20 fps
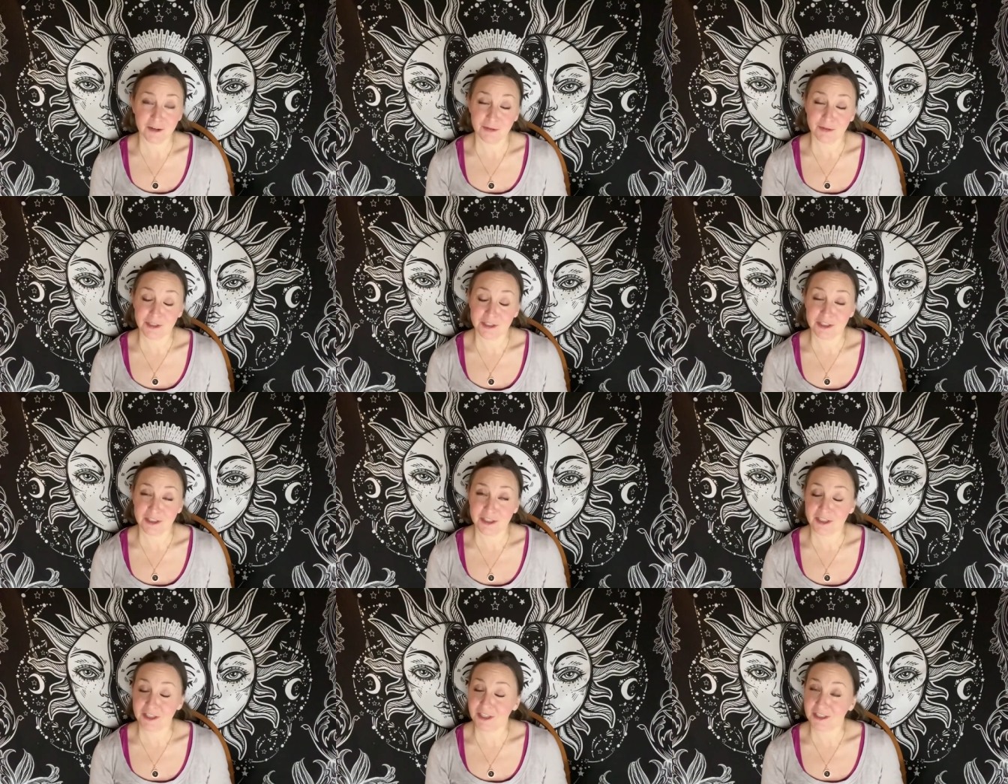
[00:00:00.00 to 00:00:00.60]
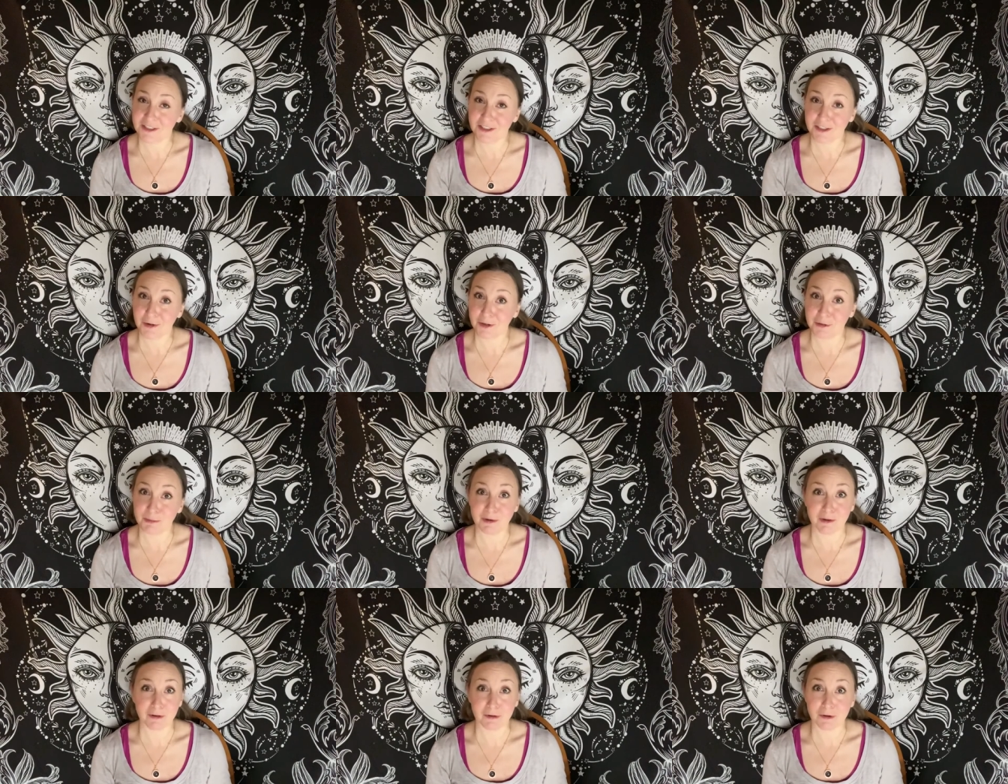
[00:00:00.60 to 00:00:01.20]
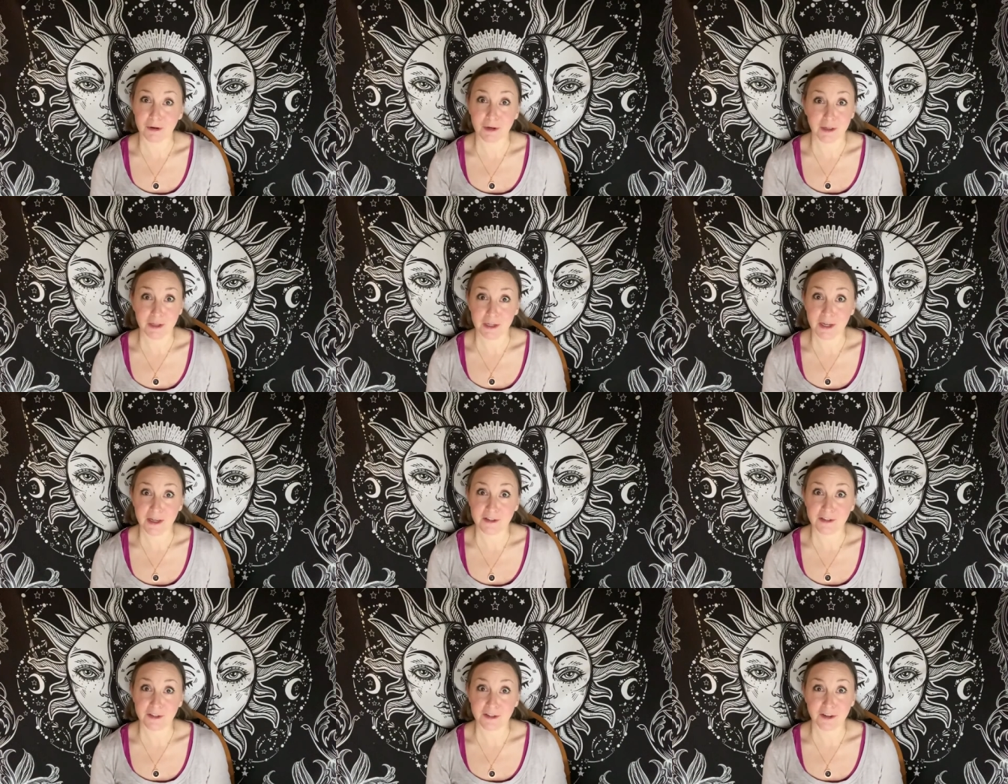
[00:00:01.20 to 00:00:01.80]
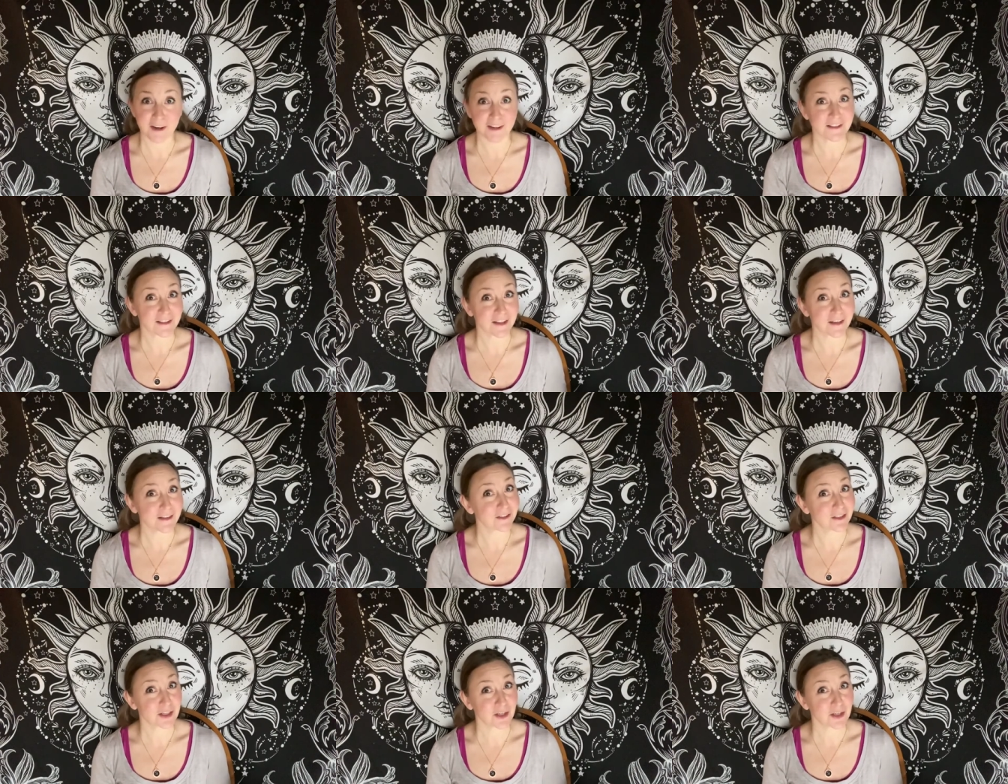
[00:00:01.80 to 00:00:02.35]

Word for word: which it's going to be really interesting.